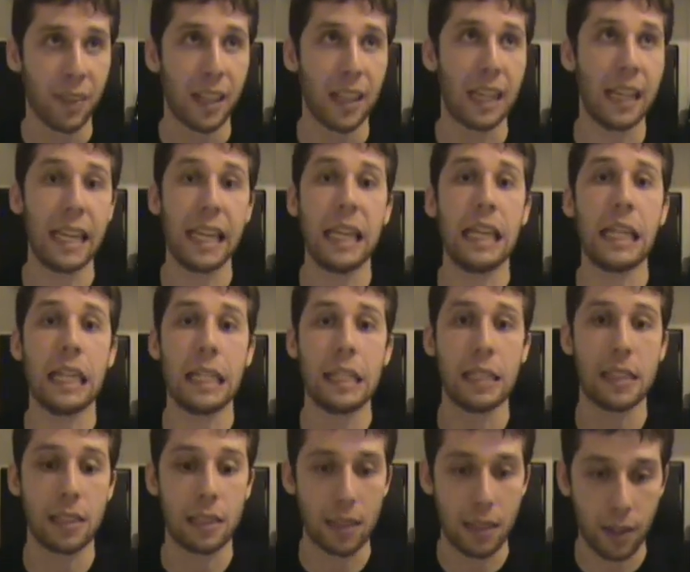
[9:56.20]

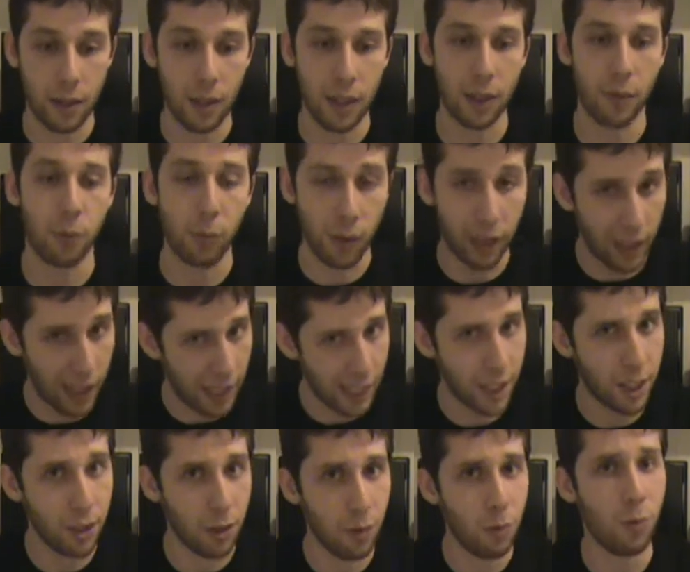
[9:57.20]
Canadians, if we
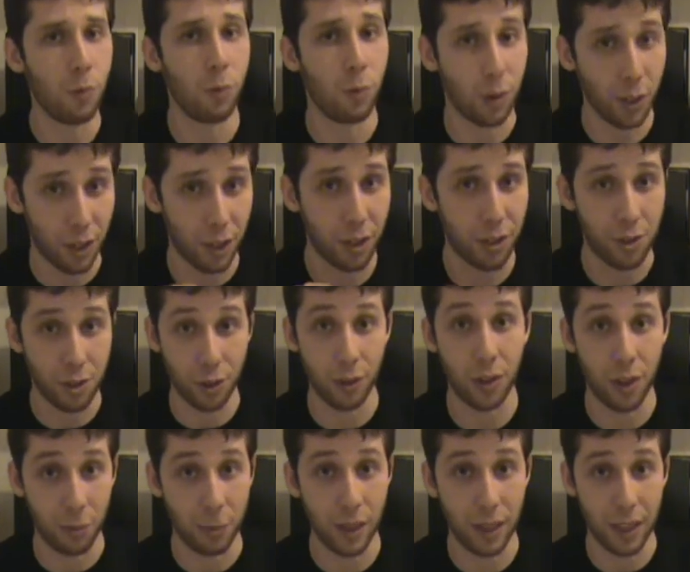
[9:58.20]
like you, we're going to show
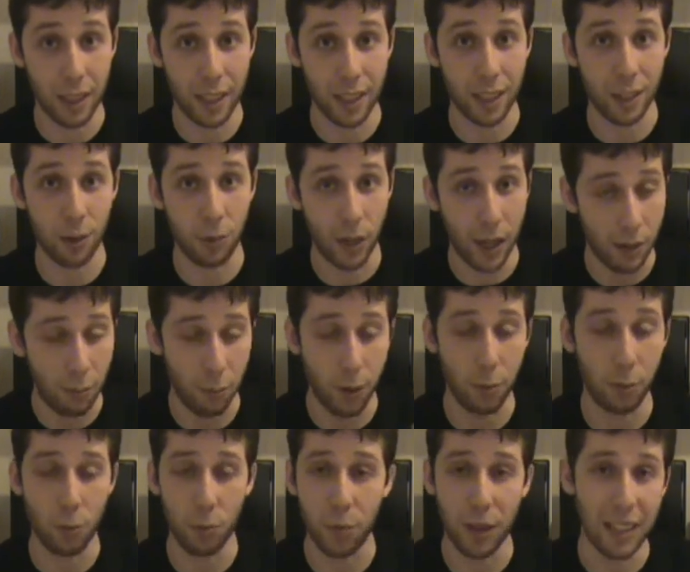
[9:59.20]
that we like you, and we
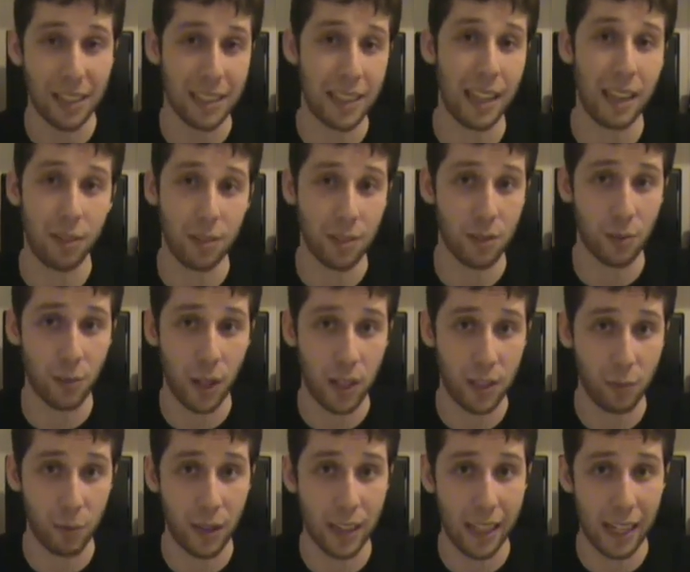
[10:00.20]
will be as loud
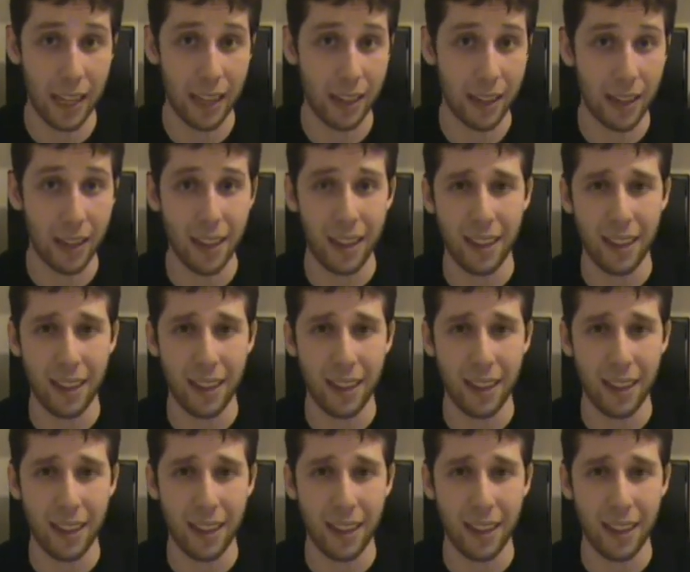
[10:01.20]
as we can.